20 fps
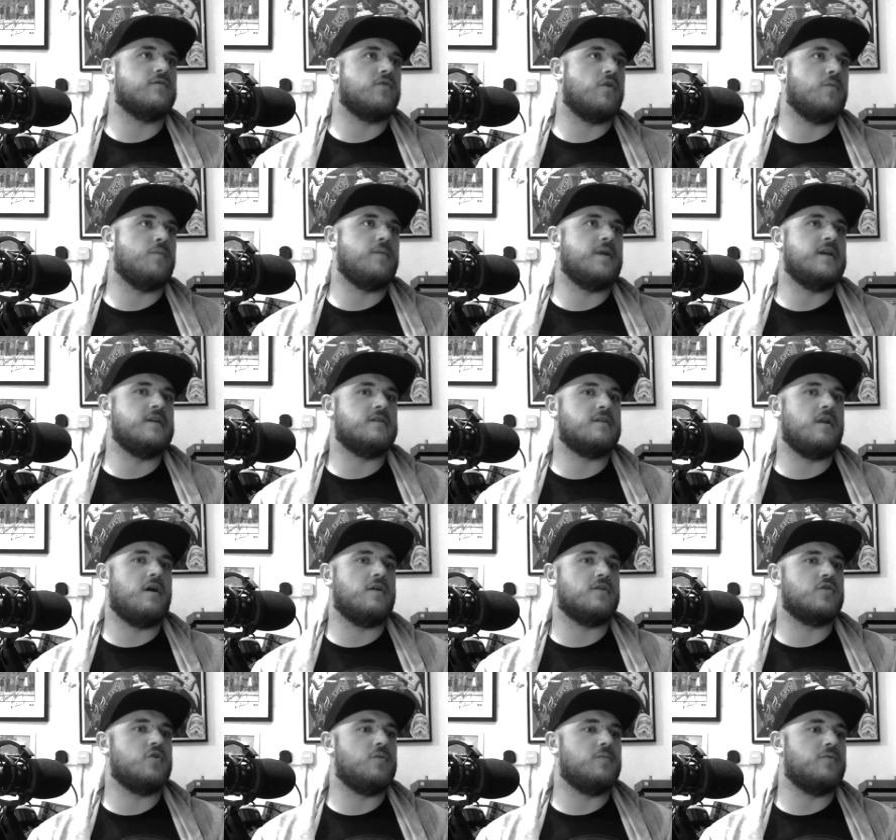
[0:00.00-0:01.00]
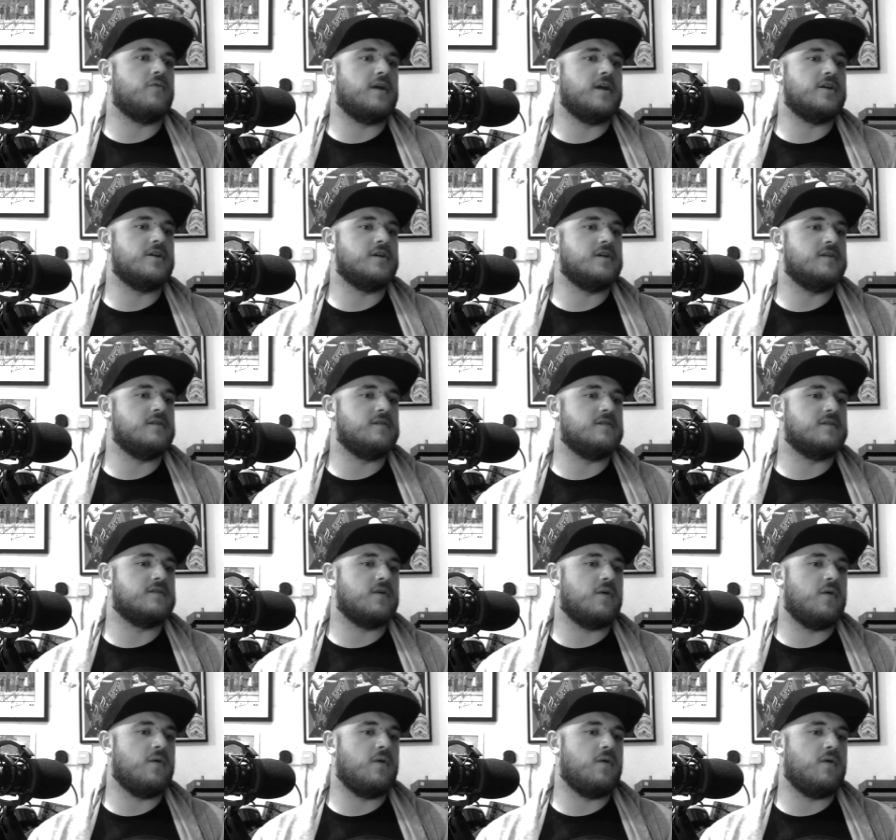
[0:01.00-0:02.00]
from is large
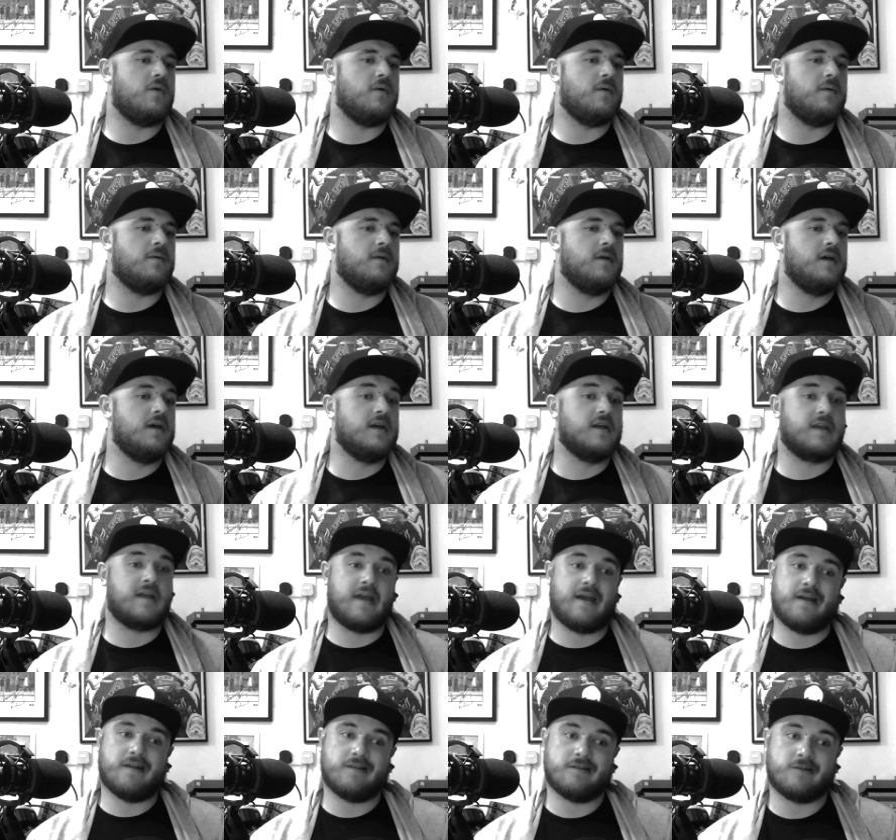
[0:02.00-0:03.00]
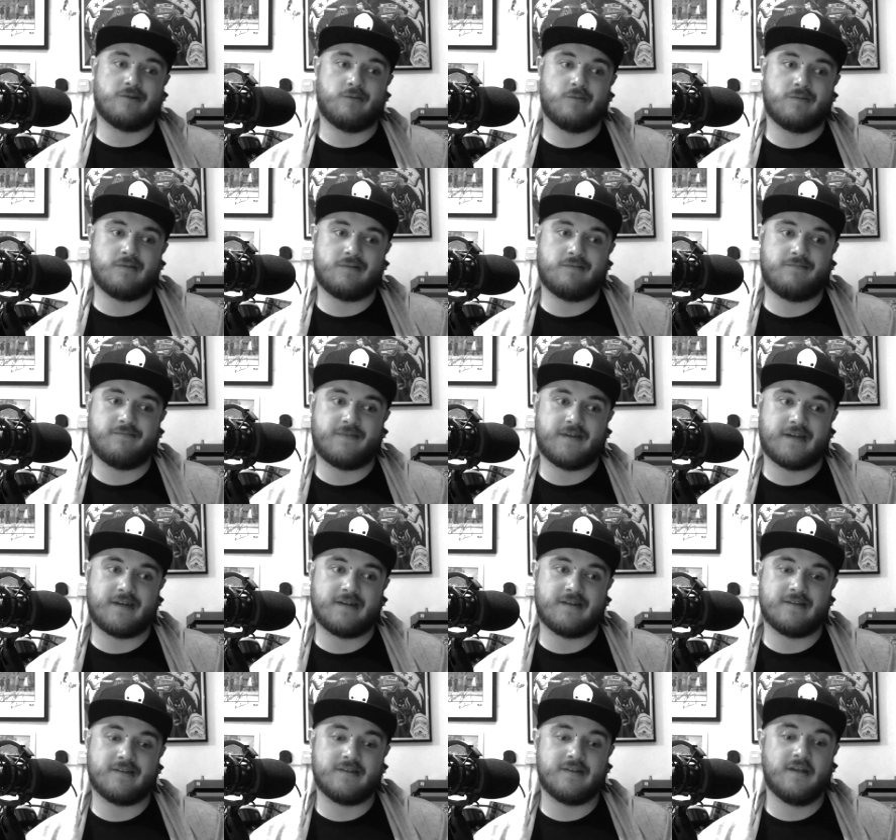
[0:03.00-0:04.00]
corporations or council
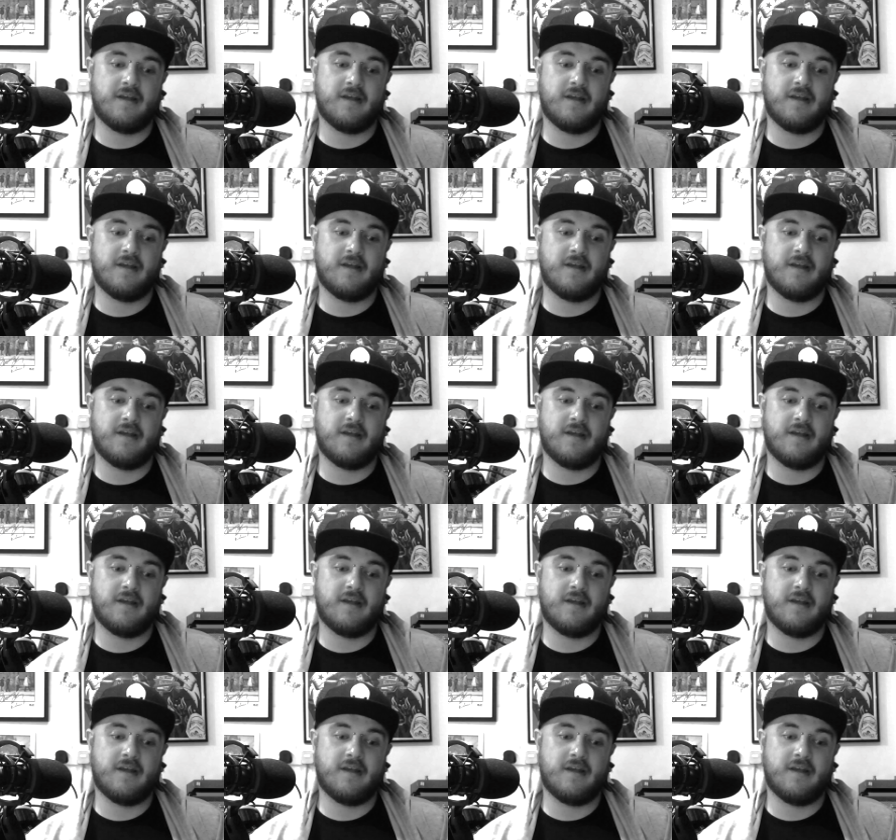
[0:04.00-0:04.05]
things.